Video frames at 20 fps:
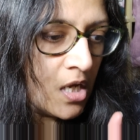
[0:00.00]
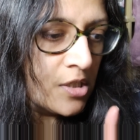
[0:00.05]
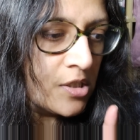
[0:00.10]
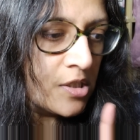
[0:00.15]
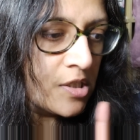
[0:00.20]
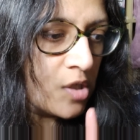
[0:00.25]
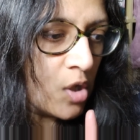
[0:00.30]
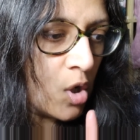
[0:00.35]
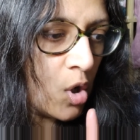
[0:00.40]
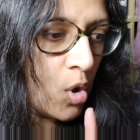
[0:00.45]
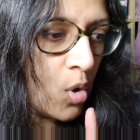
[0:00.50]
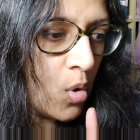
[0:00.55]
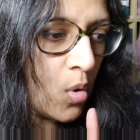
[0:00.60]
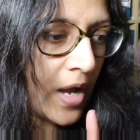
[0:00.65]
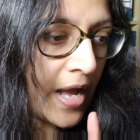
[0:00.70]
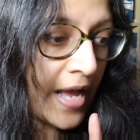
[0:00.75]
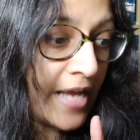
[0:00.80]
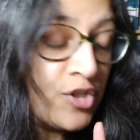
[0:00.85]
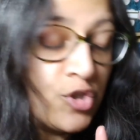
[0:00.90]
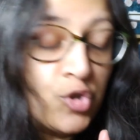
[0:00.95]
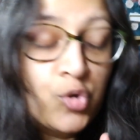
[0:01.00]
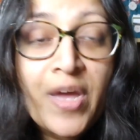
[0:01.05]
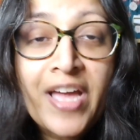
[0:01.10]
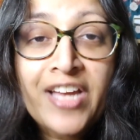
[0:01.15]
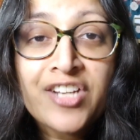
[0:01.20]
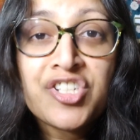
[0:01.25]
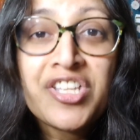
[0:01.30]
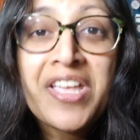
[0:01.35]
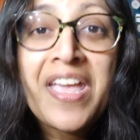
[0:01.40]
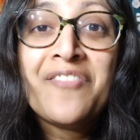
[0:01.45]
So I do
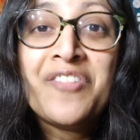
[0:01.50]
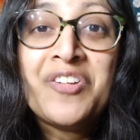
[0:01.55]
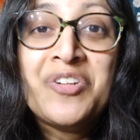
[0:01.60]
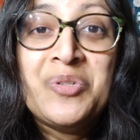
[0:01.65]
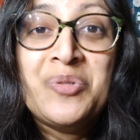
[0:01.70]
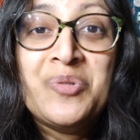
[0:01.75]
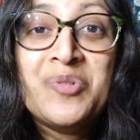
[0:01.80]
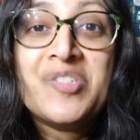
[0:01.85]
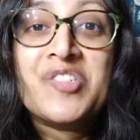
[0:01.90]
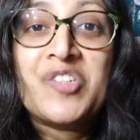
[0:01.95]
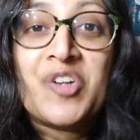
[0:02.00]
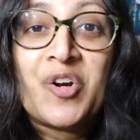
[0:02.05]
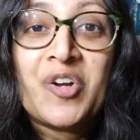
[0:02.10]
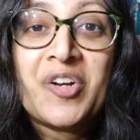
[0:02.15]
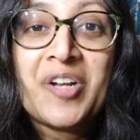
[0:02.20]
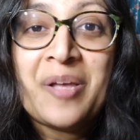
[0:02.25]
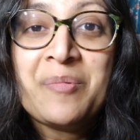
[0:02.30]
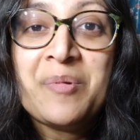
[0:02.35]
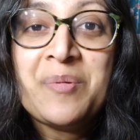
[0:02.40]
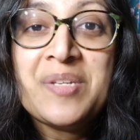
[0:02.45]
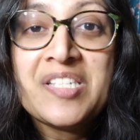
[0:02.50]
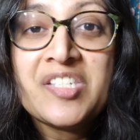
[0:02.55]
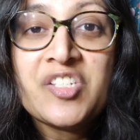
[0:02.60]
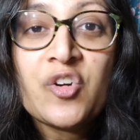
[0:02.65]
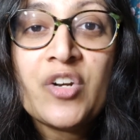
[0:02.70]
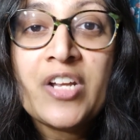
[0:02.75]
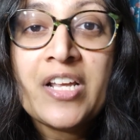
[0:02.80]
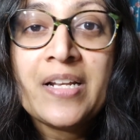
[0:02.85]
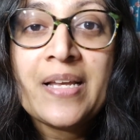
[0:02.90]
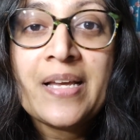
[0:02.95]
actually have a new start. I'm going to be
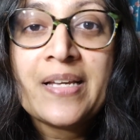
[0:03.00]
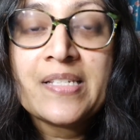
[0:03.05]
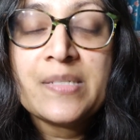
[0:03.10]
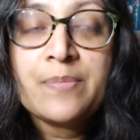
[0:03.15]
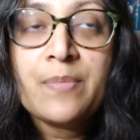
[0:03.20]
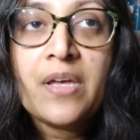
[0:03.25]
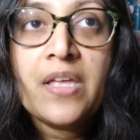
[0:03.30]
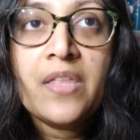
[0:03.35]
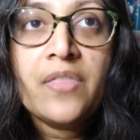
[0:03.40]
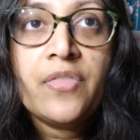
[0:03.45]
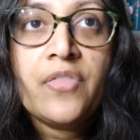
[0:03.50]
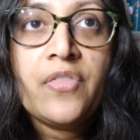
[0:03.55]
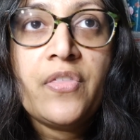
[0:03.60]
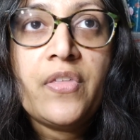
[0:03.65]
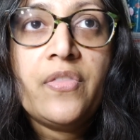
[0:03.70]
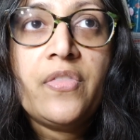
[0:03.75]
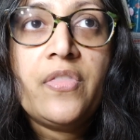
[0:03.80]
starting next month.